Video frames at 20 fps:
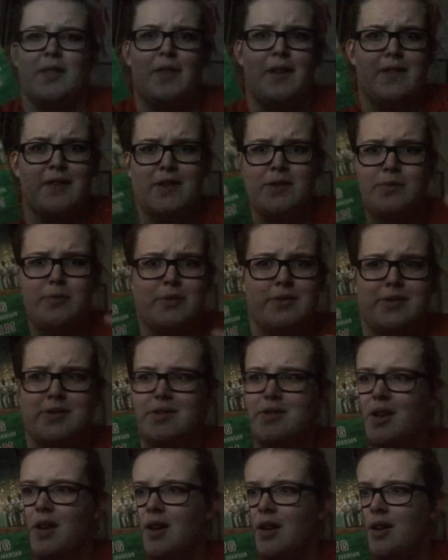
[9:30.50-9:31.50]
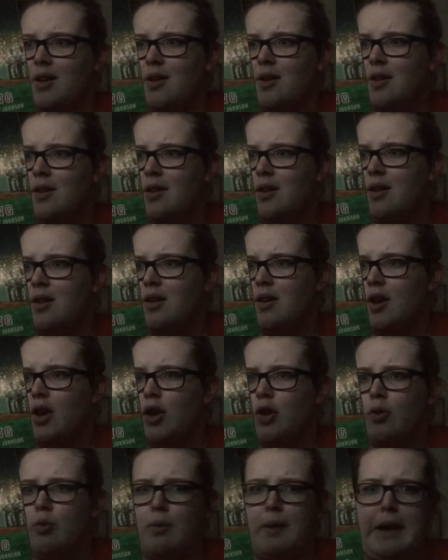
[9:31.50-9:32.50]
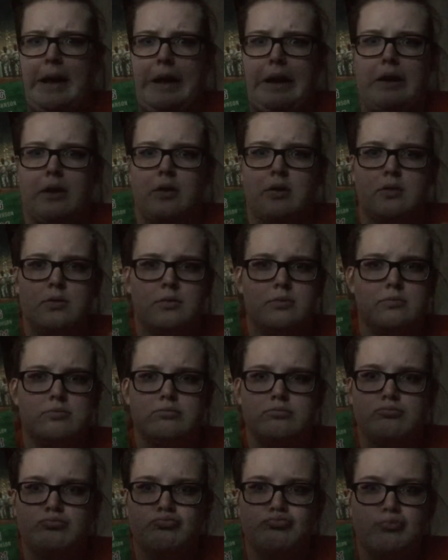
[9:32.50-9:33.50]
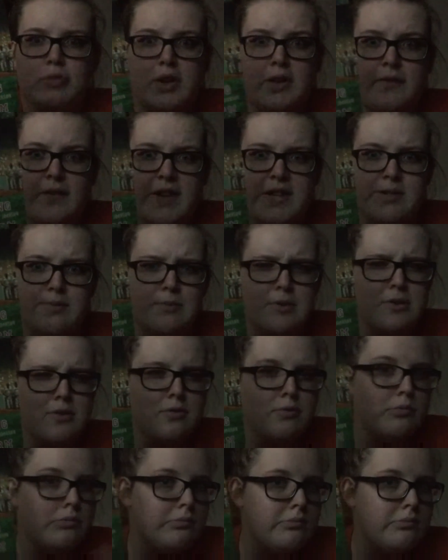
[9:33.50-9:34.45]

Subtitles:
thought this was a great investment.